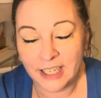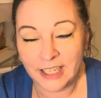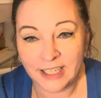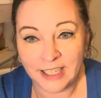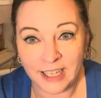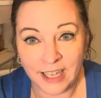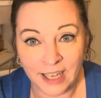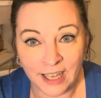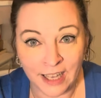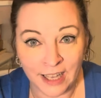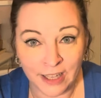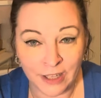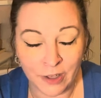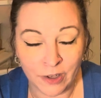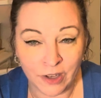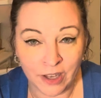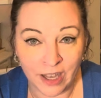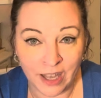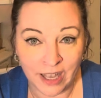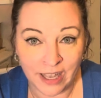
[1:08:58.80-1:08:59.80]
yeah,
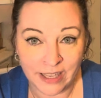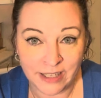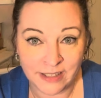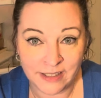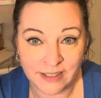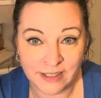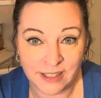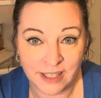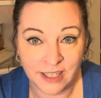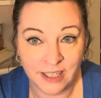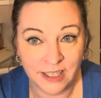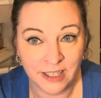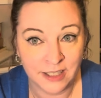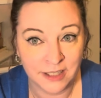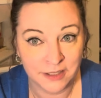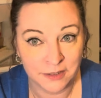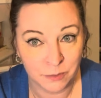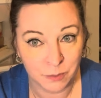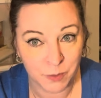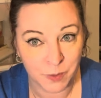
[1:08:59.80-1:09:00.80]
you guys,
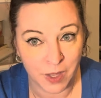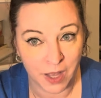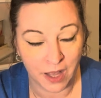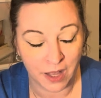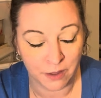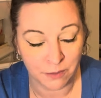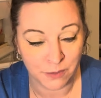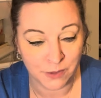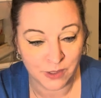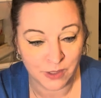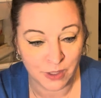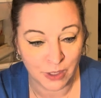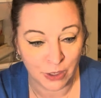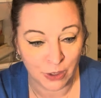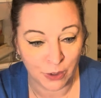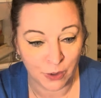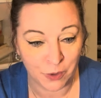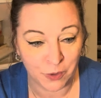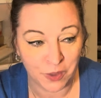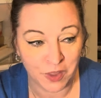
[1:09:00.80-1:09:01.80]
um,
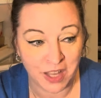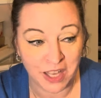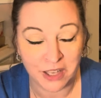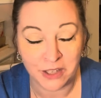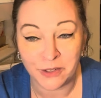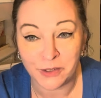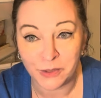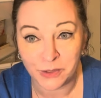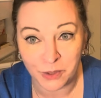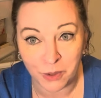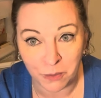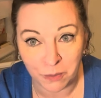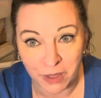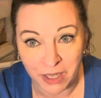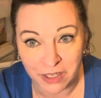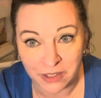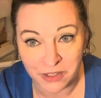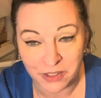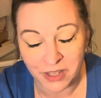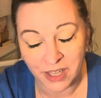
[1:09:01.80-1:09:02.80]
so thank you so
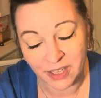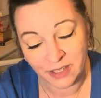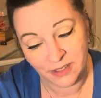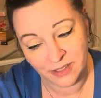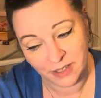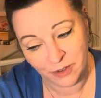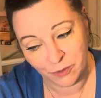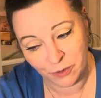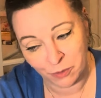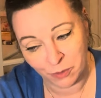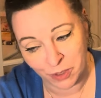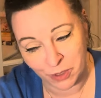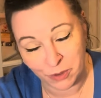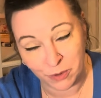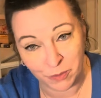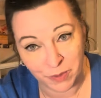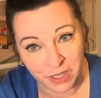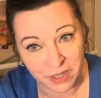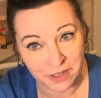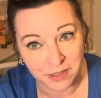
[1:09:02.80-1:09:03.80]
much. Thanks to everyone who
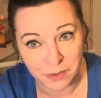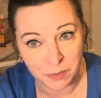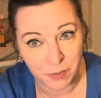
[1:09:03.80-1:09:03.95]
made this